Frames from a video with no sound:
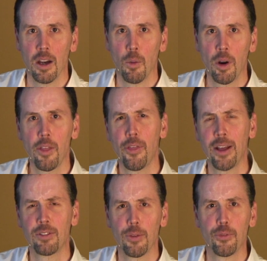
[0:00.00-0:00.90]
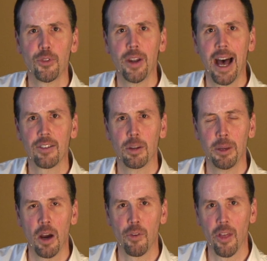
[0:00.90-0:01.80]
One of the things that stood out to
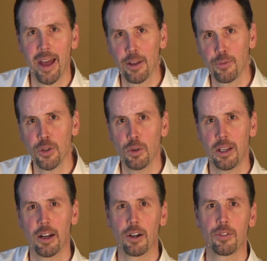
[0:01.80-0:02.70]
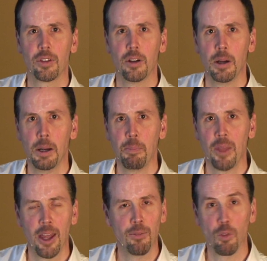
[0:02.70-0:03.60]
me over the last few years,
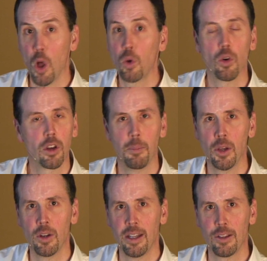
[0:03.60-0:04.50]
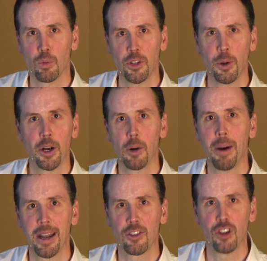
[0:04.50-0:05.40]
in local communities, when you hear
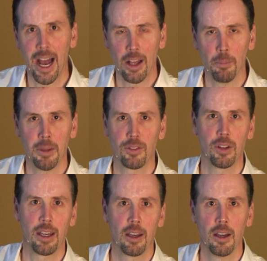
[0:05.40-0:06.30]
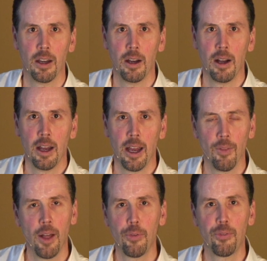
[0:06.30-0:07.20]
about a child missing,
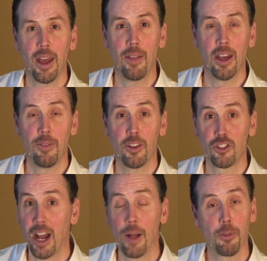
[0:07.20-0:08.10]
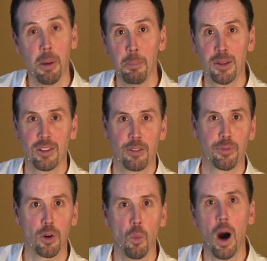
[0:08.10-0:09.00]
and let's say that the child's been missing
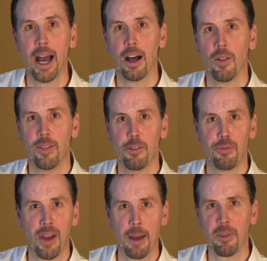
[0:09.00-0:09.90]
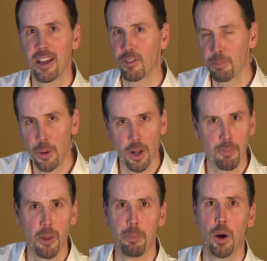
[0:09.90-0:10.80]
for a while, and the family has put
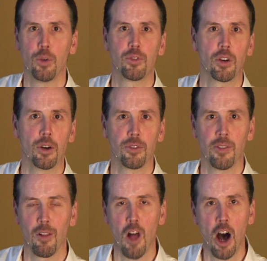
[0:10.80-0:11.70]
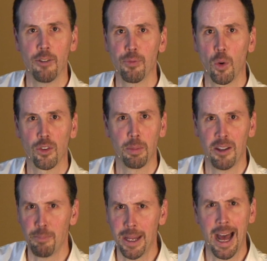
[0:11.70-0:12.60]
up the posters, and the law
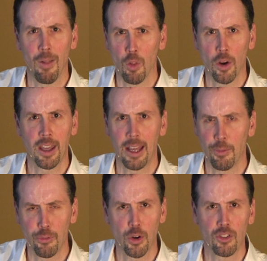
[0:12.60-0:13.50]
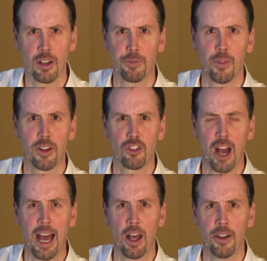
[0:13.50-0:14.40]
enforcement have been out looking and searching for the
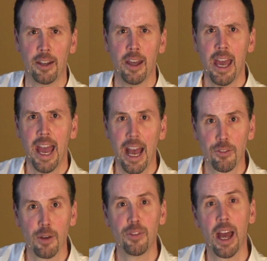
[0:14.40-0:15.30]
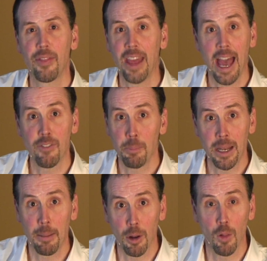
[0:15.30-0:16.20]
child, and as of yet, they haven't
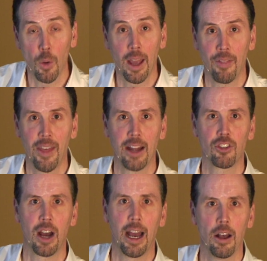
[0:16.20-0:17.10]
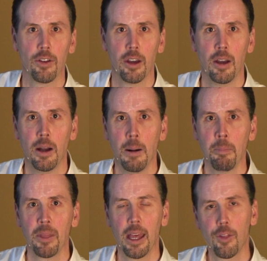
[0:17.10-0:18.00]
been able to locate that child.
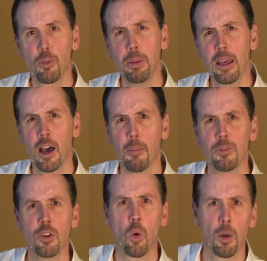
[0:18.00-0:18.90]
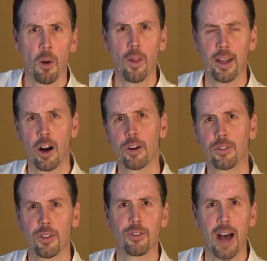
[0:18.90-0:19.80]
It's become normal in our
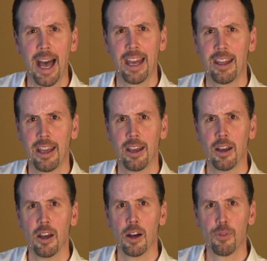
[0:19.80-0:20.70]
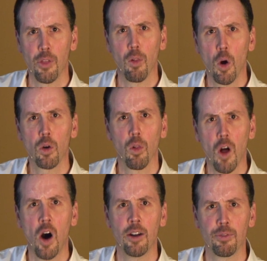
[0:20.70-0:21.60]
society for the local
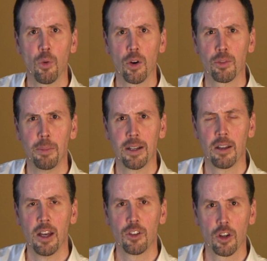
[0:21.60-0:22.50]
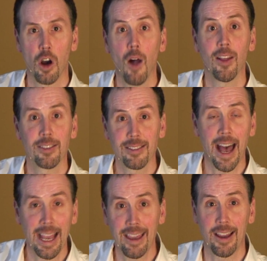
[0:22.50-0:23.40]
law enforcement to call a
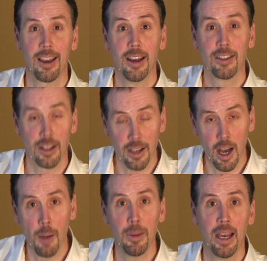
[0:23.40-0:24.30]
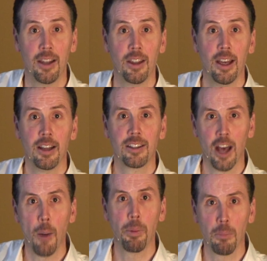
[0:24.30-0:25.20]
psychic to come in to
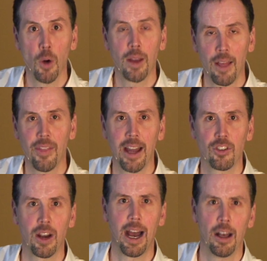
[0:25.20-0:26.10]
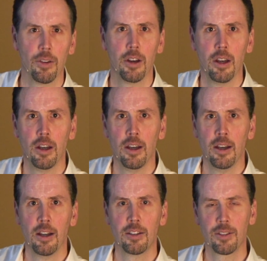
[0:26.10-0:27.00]
help them locate that child.
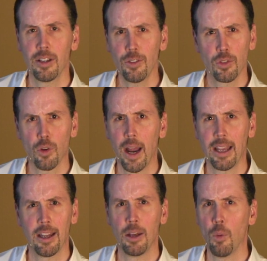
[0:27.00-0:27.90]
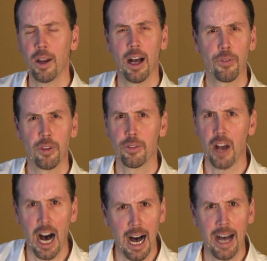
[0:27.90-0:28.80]
Does this strike anyone else as
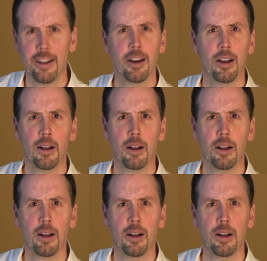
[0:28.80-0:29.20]
odd?